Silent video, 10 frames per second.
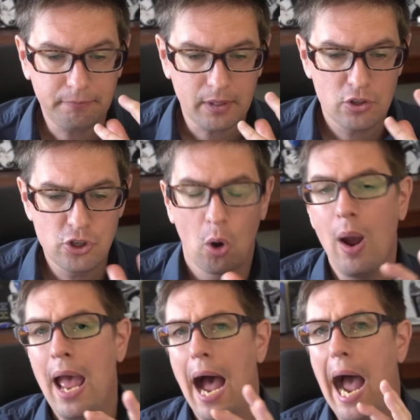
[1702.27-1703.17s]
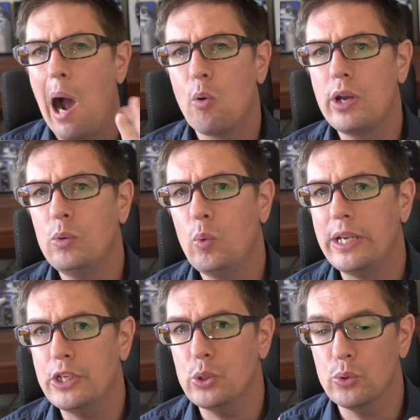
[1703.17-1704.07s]
So how can we
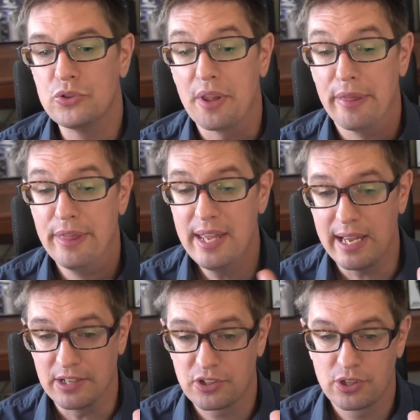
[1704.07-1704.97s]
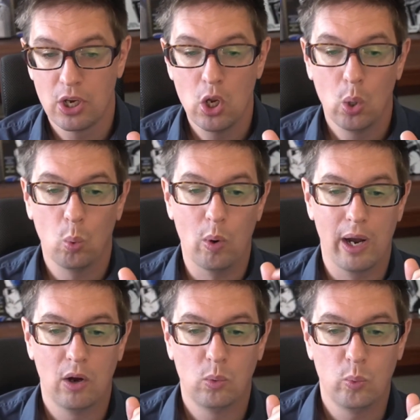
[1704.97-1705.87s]
use this?
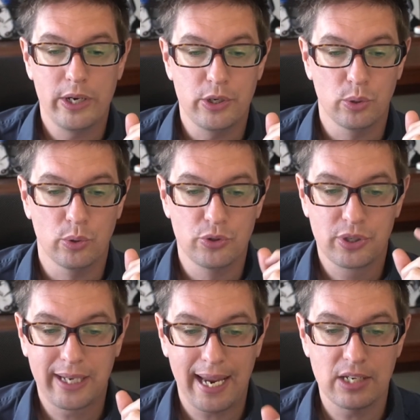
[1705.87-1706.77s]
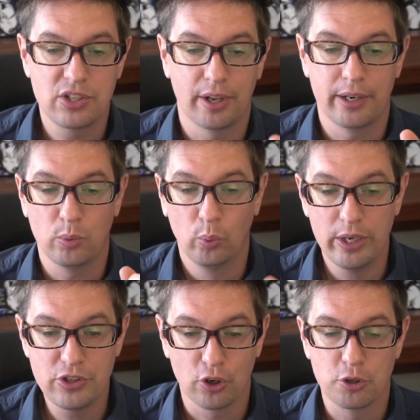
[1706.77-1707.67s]
Well, we use case study,
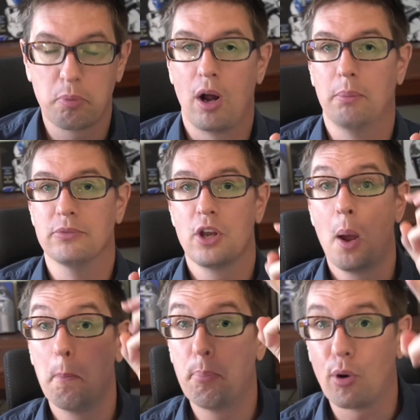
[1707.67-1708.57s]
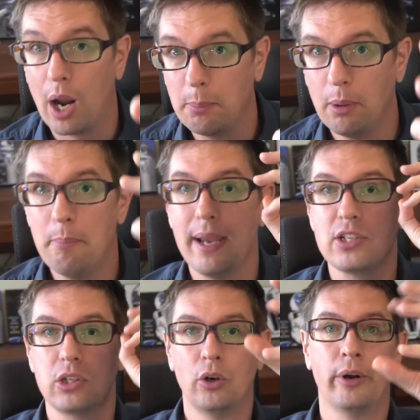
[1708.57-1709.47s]
research problems, problem-based
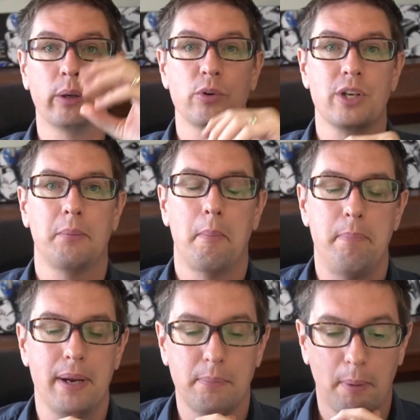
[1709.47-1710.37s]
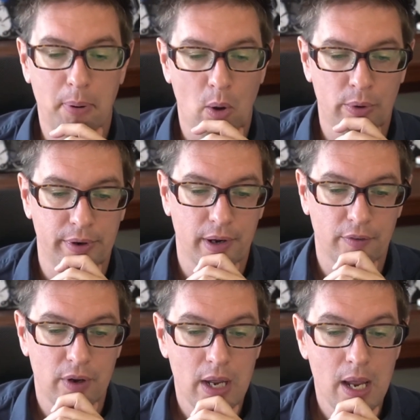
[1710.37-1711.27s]
learning, which I'm a big proponent of,
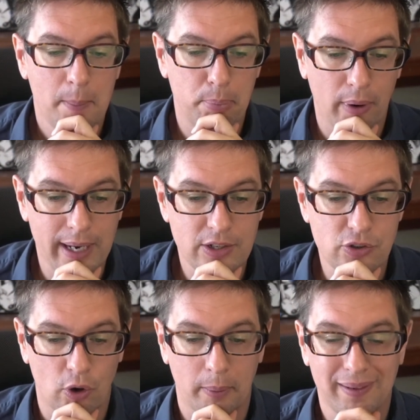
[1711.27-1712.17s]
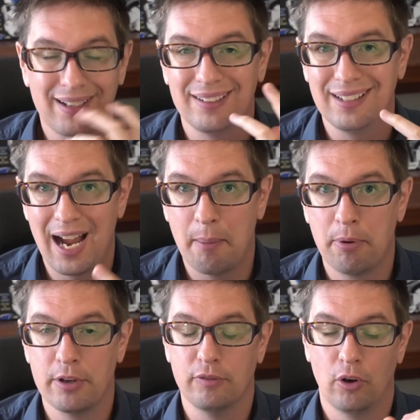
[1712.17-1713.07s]
brainstorming,
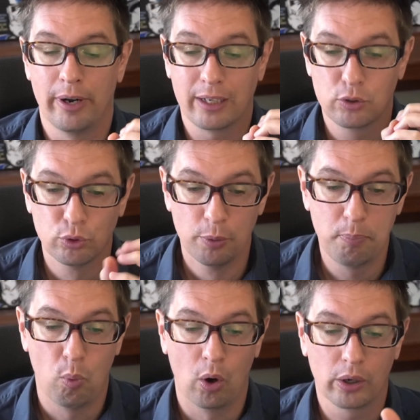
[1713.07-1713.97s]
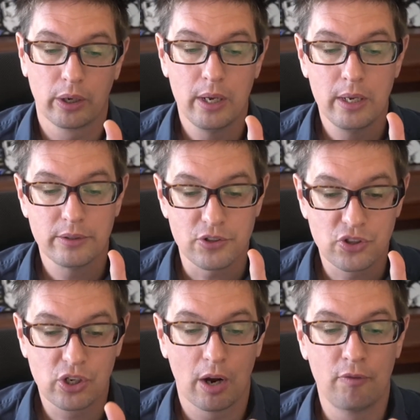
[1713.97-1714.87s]
collaborative learning, group work,
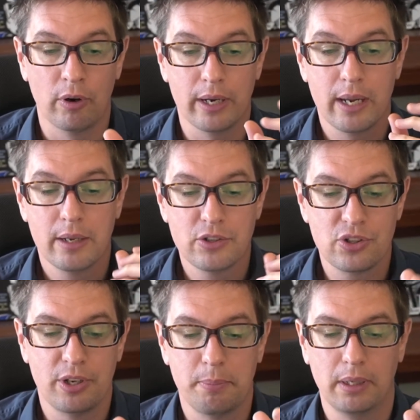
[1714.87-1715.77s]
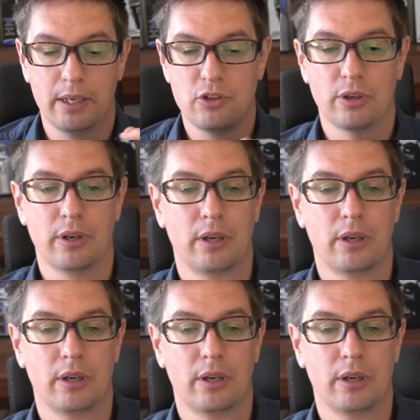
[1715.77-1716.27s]
discovery, simulations.